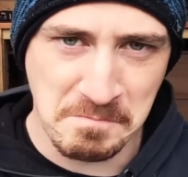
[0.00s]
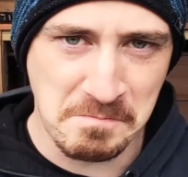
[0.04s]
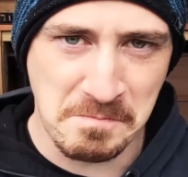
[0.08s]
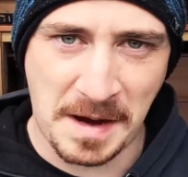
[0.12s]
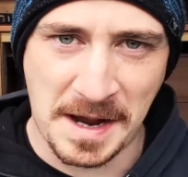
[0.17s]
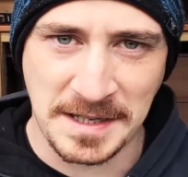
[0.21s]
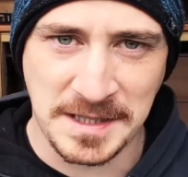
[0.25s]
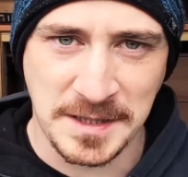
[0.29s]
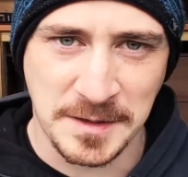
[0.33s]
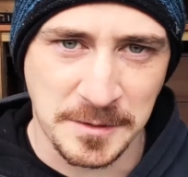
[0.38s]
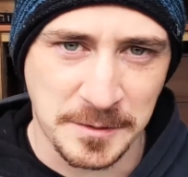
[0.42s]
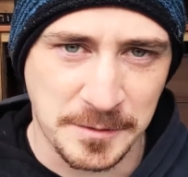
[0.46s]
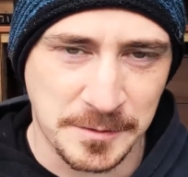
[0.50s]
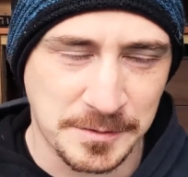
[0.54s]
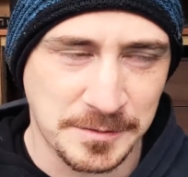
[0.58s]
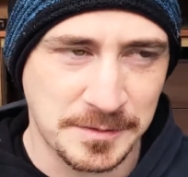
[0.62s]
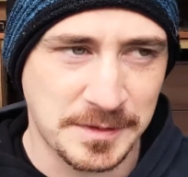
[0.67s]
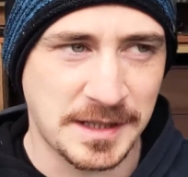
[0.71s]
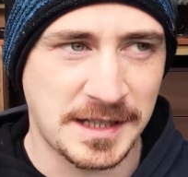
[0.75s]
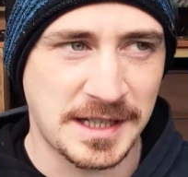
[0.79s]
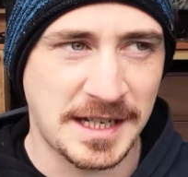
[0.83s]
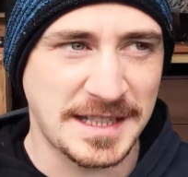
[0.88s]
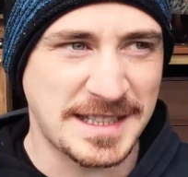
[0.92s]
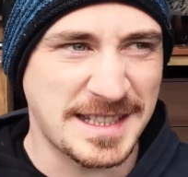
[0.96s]
at all,
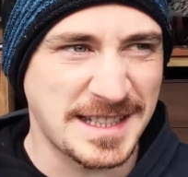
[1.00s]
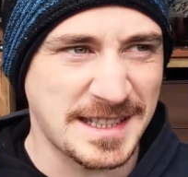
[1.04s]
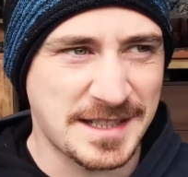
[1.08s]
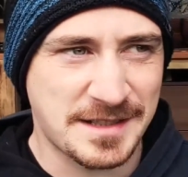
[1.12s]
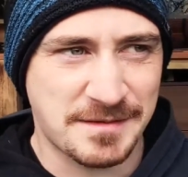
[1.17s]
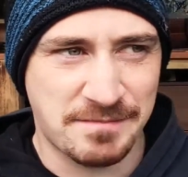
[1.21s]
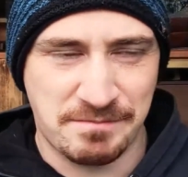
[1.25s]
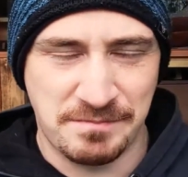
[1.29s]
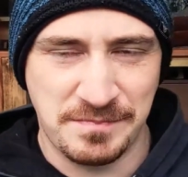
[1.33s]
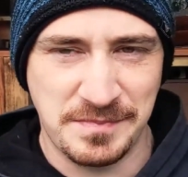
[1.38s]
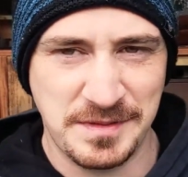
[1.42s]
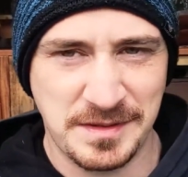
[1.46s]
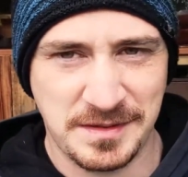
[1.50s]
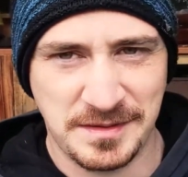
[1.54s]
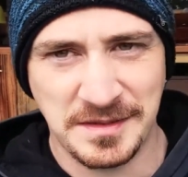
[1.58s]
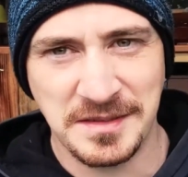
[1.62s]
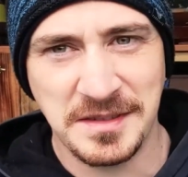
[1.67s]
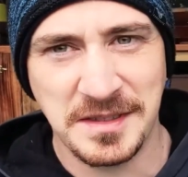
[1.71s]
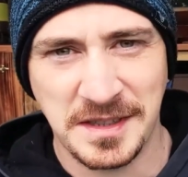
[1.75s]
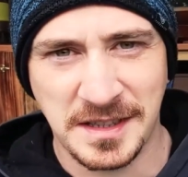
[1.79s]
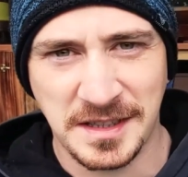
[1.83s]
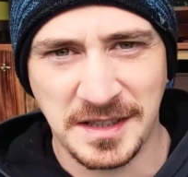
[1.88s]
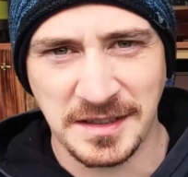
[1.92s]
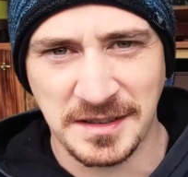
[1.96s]
unless it's
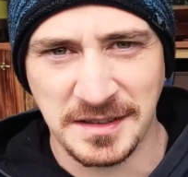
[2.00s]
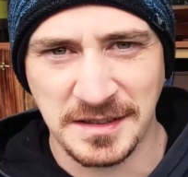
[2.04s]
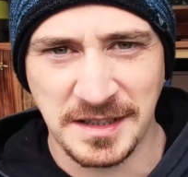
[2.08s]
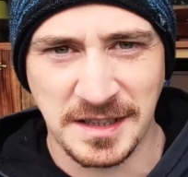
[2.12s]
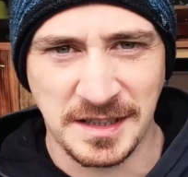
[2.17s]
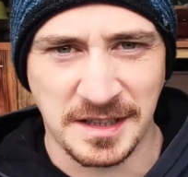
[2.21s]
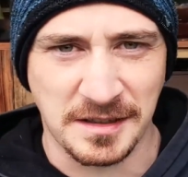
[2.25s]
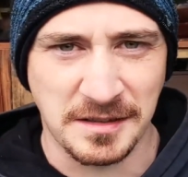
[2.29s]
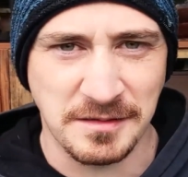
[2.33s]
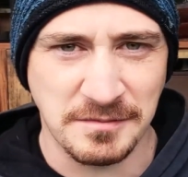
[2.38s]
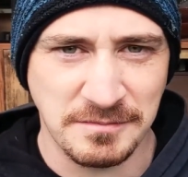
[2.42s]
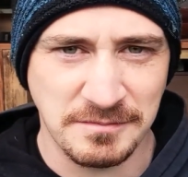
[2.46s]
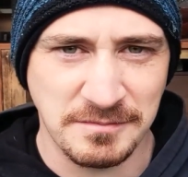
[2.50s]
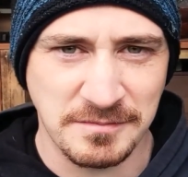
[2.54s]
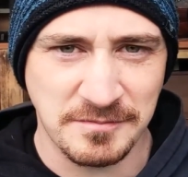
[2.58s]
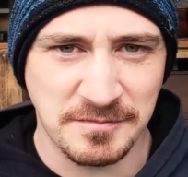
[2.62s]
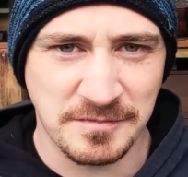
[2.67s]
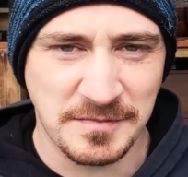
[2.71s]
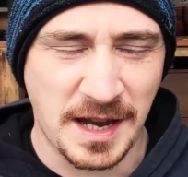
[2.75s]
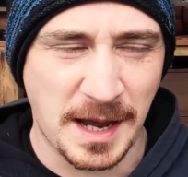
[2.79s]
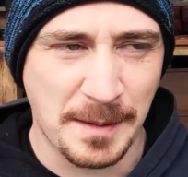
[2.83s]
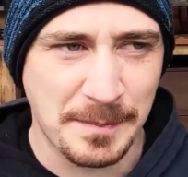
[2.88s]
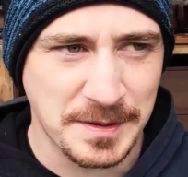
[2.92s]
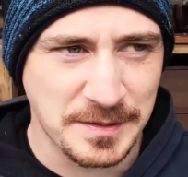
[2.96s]
you know, it
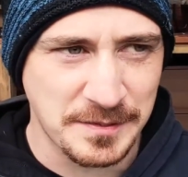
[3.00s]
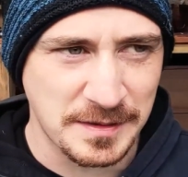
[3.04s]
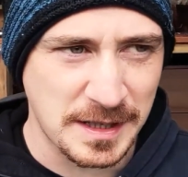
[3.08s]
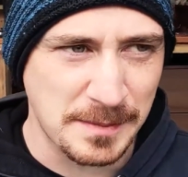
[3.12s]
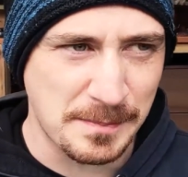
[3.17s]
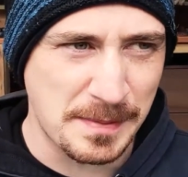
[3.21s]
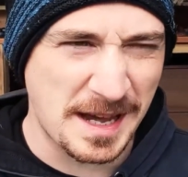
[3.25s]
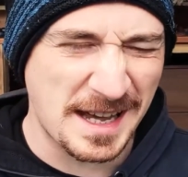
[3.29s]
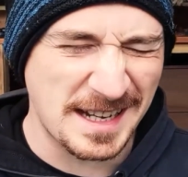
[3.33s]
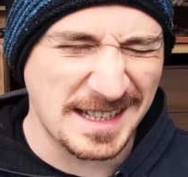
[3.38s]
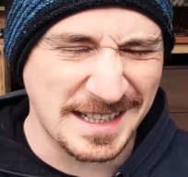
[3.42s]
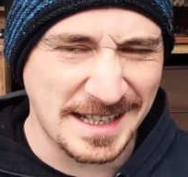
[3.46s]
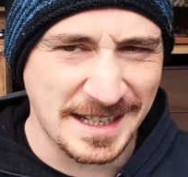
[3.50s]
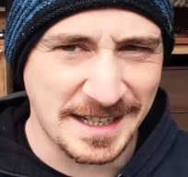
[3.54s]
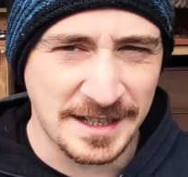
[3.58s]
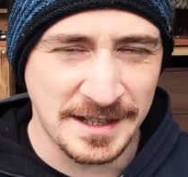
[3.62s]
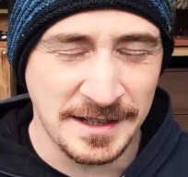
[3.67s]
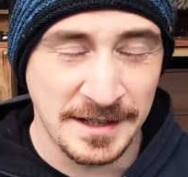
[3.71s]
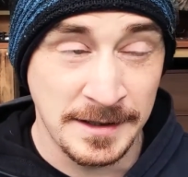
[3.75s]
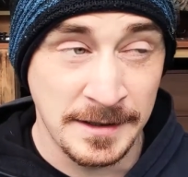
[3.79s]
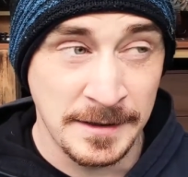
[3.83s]
happens really bad again.